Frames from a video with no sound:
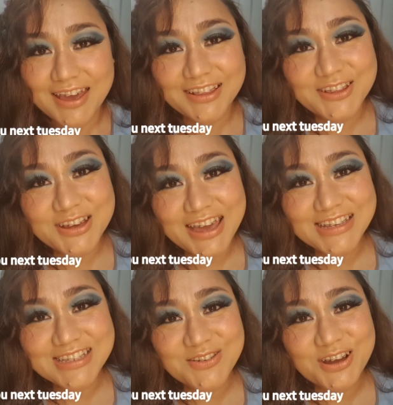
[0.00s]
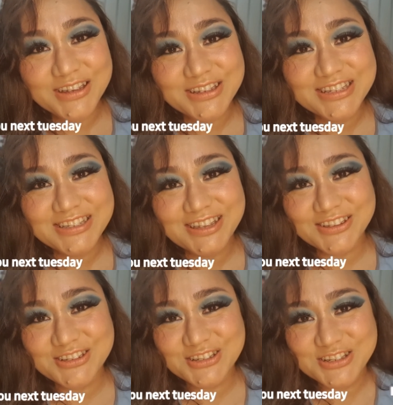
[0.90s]
Hello guys, how are you? It's
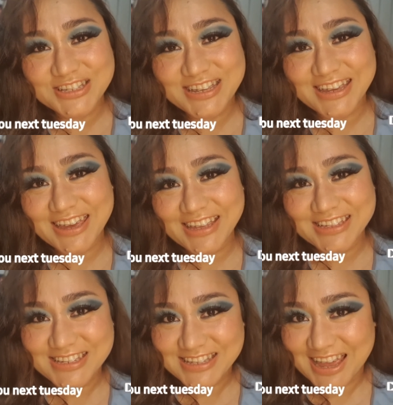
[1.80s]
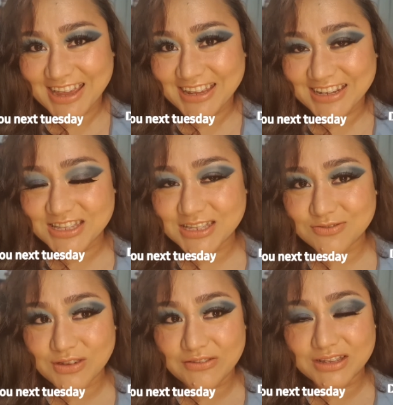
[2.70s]
another Tuesday again today, and it's
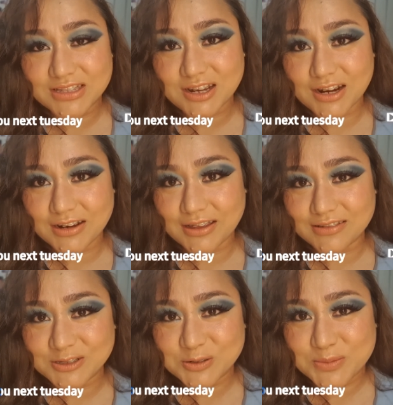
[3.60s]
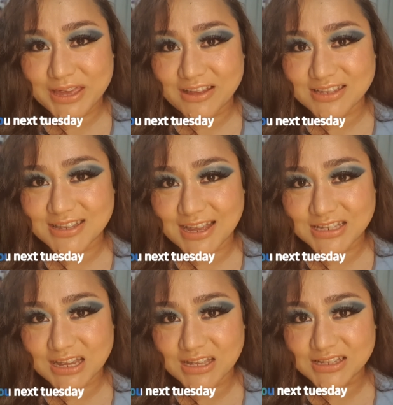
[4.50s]
very dark and gloomy outside,
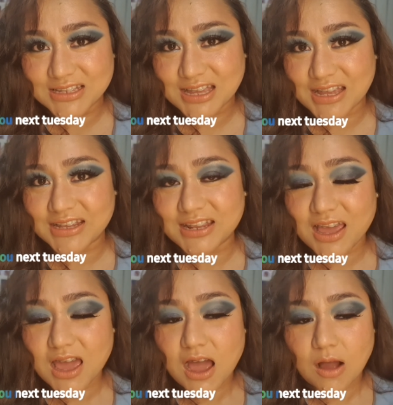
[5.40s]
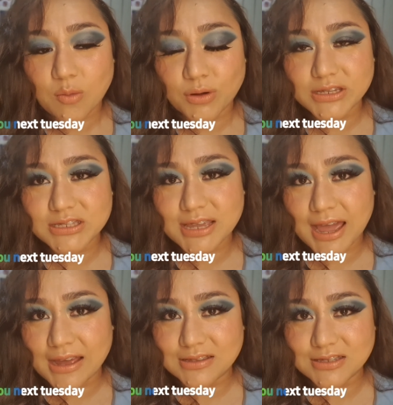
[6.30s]
so I decided I wanted to
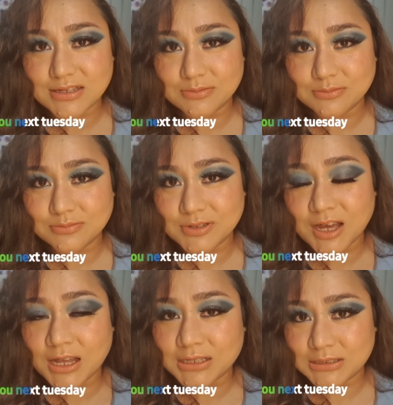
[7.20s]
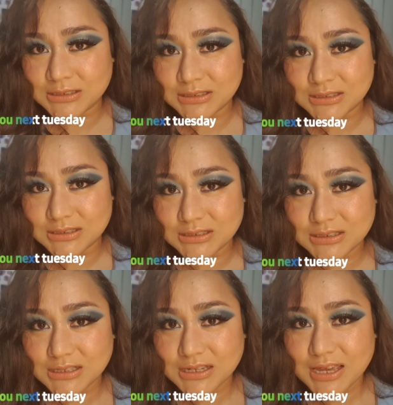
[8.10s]
add some color
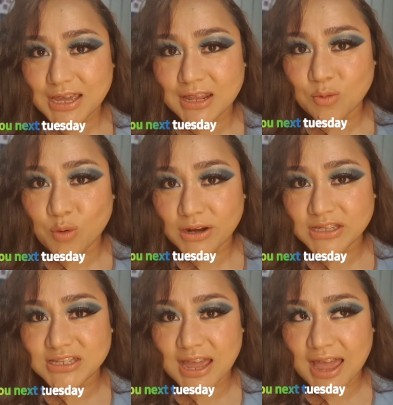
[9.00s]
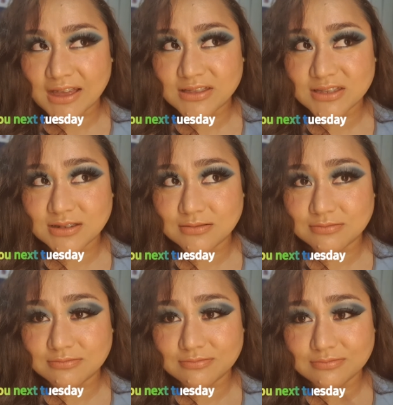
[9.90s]
and I wanted to add
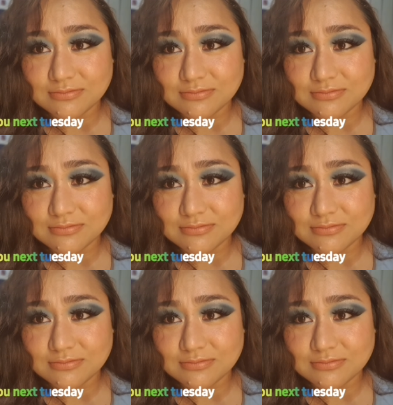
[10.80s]
some